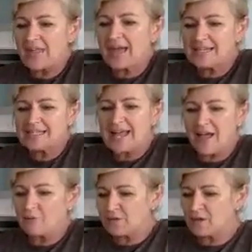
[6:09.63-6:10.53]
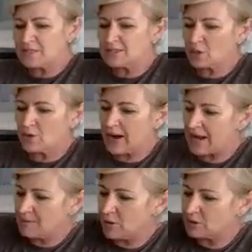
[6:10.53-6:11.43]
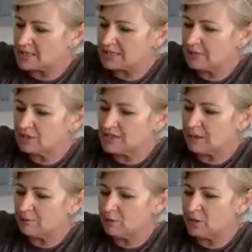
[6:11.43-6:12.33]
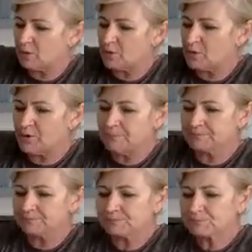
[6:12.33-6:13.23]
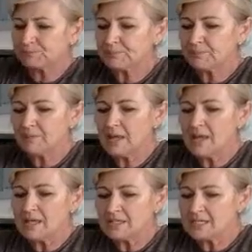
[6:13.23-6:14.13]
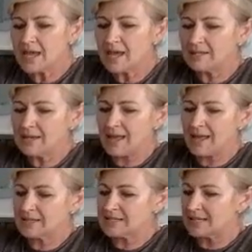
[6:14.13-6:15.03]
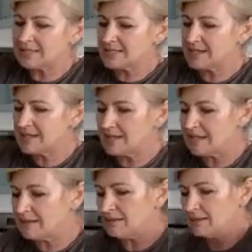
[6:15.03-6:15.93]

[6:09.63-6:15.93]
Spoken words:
That is our first crepe. I'll just lift it up for you all. Done and dusted.